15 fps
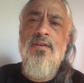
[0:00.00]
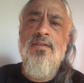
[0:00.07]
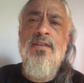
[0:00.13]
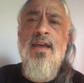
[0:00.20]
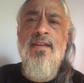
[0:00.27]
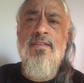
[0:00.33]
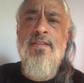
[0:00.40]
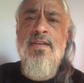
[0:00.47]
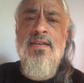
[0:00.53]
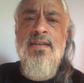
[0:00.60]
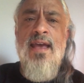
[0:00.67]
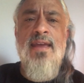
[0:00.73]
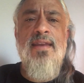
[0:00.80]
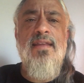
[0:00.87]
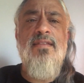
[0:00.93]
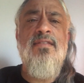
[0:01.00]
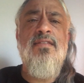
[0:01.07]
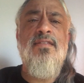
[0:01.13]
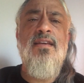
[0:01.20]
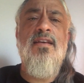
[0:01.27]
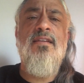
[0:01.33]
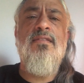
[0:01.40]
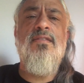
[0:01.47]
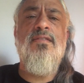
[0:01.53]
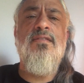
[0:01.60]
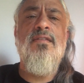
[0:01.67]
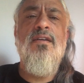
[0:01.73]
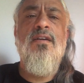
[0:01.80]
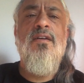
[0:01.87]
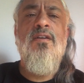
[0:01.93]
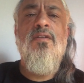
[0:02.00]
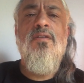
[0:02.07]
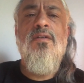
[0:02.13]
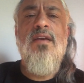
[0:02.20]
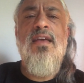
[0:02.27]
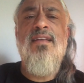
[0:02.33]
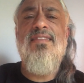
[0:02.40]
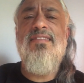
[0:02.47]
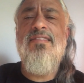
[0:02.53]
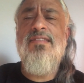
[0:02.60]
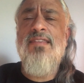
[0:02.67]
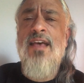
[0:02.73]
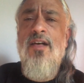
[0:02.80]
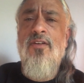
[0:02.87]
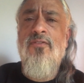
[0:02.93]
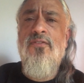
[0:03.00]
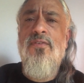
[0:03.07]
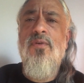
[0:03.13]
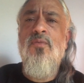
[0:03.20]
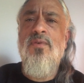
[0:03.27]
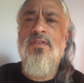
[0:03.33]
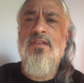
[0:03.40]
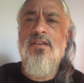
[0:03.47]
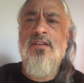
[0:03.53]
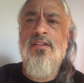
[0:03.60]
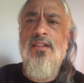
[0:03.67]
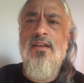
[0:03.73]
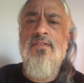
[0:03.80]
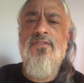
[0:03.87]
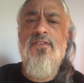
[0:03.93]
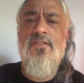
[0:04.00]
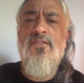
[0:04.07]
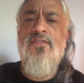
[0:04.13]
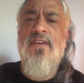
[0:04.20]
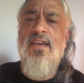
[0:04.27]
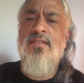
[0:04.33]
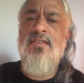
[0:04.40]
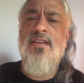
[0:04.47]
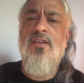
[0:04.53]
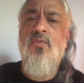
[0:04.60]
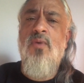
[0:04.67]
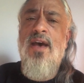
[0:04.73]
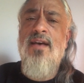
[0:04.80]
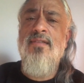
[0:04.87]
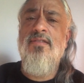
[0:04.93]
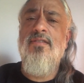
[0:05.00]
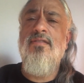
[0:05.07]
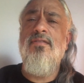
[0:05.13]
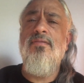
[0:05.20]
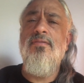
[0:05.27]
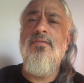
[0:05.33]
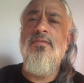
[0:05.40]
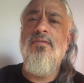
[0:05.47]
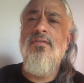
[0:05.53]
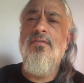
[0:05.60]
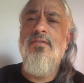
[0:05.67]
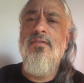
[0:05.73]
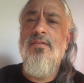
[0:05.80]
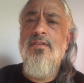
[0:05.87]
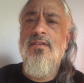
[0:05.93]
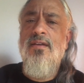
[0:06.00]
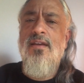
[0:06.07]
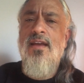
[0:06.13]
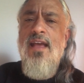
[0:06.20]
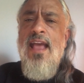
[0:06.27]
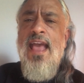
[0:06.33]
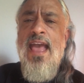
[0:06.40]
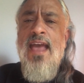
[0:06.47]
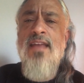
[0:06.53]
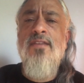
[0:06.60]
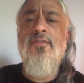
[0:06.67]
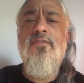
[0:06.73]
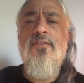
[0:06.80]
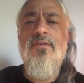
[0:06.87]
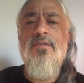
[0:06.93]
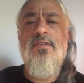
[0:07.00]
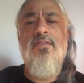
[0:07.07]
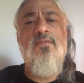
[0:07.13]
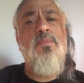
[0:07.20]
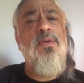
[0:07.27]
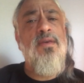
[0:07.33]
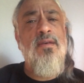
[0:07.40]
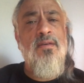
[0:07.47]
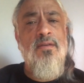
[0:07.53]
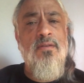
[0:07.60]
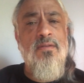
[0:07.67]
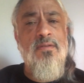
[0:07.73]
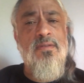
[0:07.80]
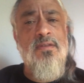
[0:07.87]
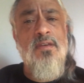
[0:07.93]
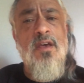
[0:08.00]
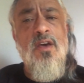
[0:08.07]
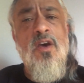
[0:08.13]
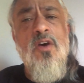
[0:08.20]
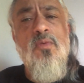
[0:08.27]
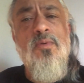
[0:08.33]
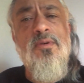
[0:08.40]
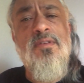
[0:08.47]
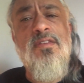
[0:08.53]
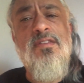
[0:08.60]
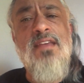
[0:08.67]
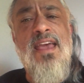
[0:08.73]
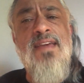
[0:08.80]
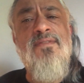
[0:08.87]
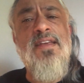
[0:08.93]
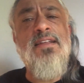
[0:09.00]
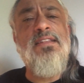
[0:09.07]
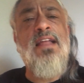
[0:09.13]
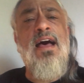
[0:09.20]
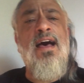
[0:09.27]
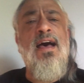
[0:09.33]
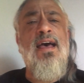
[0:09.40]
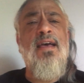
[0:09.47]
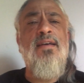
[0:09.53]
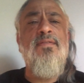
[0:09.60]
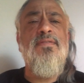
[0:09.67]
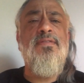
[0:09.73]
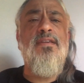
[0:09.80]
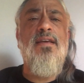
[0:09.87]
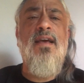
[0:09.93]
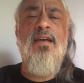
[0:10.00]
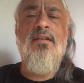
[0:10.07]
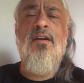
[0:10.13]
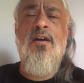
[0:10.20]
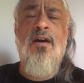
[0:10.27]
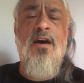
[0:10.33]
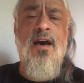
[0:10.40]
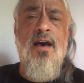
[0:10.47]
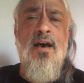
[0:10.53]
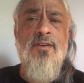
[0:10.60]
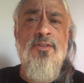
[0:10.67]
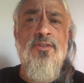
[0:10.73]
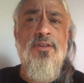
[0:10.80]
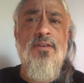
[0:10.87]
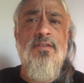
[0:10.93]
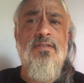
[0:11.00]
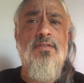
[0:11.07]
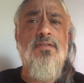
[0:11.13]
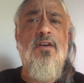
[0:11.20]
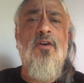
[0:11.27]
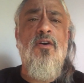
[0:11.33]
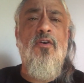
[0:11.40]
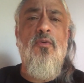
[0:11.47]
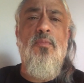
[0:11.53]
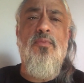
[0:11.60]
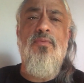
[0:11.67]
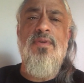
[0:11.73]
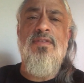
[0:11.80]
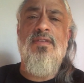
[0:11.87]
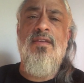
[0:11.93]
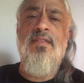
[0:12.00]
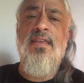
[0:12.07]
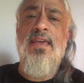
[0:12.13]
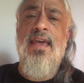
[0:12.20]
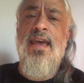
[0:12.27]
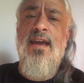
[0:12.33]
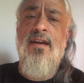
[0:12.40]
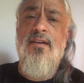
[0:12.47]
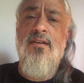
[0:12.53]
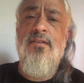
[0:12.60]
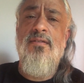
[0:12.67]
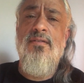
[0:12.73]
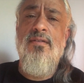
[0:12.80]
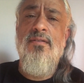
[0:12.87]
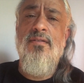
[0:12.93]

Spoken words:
1996 itself was a cliff facing west. Handfuls of pills were saving lives and cautious hope was in the air.